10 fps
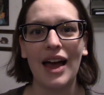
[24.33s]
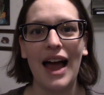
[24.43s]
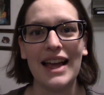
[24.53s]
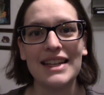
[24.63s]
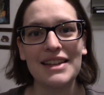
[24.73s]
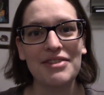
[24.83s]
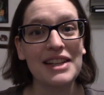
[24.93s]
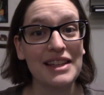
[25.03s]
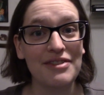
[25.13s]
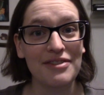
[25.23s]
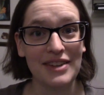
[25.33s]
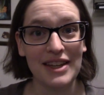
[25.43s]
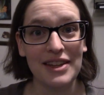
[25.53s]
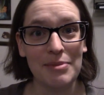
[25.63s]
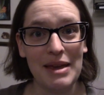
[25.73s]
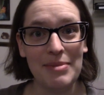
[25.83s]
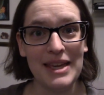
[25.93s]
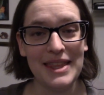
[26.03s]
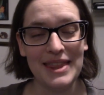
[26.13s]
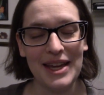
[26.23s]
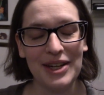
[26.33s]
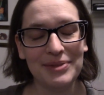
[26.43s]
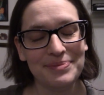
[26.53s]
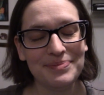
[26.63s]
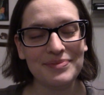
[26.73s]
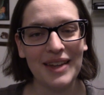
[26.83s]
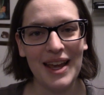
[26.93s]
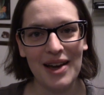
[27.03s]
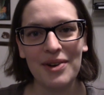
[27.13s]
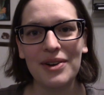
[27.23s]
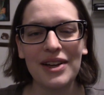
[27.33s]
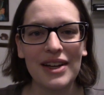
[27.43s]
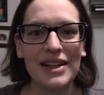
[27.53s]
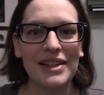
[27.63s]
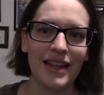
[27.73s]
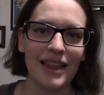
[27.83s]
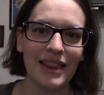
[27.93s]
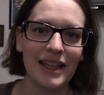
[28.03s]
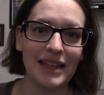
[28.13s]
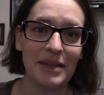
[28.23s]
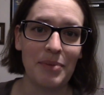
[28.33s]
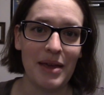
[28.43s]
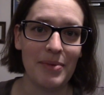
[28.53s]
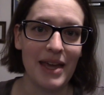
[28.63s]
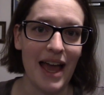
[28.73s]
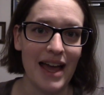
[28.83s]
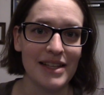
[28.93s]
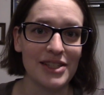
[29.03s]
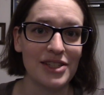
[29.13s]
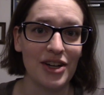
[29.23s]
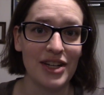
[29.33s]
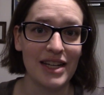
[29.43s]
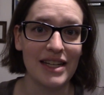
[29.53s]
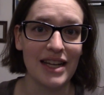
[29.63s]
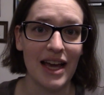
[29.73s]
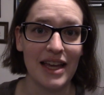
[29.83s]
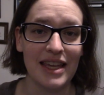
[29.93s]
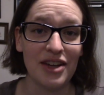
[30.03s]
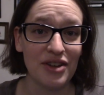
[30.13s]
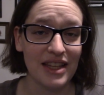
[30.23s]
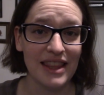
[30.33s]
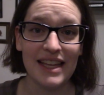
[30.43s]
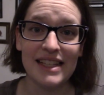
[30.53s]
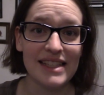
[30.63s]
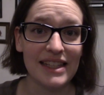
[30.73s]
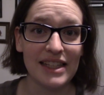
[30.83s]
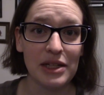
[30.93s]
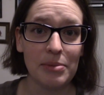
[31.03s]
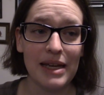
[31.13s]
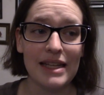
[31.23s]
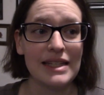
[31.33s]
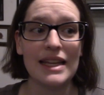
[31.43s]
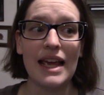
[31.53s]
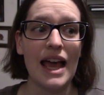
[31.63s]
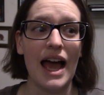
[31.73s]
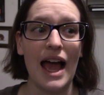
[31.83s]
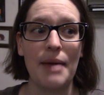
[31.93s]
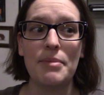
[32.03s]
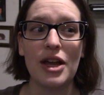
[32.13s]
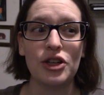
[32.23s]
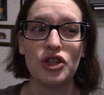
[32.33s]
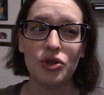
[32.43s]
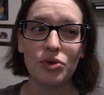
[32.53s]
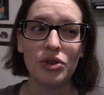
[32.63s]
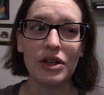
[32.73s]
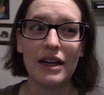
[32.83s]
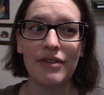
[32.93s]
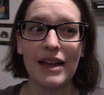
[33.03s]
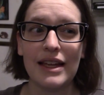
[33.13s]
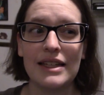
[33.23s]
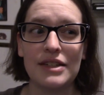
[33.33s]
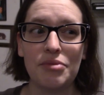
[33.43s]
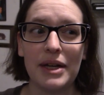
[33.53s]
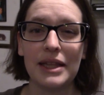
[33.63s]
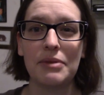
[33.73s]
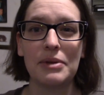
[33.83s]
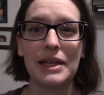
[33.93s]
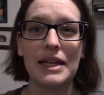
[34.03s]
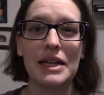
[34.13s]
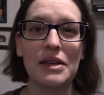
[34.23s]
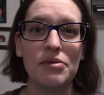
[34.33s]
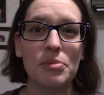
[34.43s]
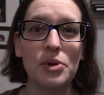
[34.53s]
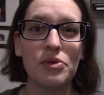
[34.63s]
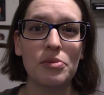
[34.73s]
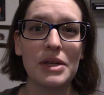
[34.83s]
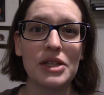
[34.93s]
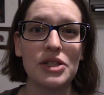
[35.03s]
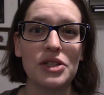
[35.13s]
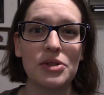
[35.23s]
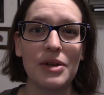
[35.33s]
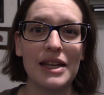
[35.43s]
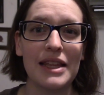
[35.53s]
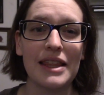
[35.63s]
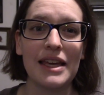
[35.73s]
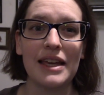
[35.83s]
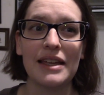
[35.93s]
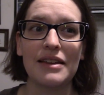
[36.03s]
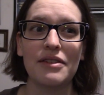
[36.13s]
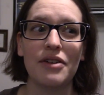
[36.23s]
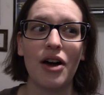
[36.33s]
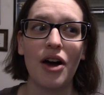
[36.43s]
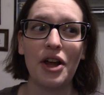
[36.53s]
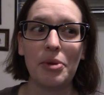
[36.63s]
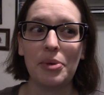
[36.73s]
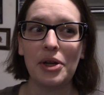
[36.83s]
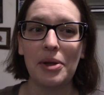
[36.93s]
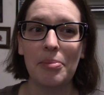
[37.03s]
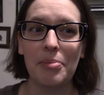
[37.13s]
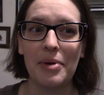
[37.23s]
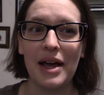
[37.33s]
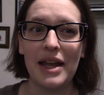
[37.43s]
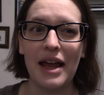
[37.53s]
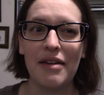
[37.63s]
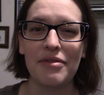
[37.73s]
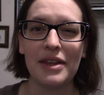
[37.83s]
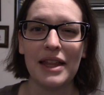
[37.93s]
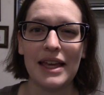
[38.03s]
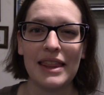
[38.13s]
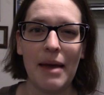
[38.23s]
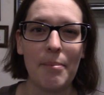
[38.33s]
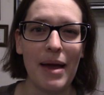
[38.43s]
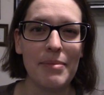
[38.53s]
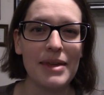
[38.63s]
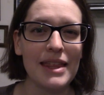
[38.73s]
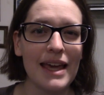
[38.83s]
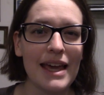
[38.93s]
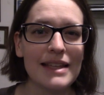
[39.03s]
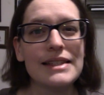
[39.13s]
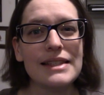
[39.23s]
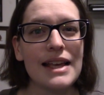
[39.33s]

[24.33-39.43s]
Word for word: I can definitely feel the baby in there now. Lately, baby has started uh, hearing things a little bit. I'm not sure if I can directly relate any movement to anything audible, but I feel like that might be the case.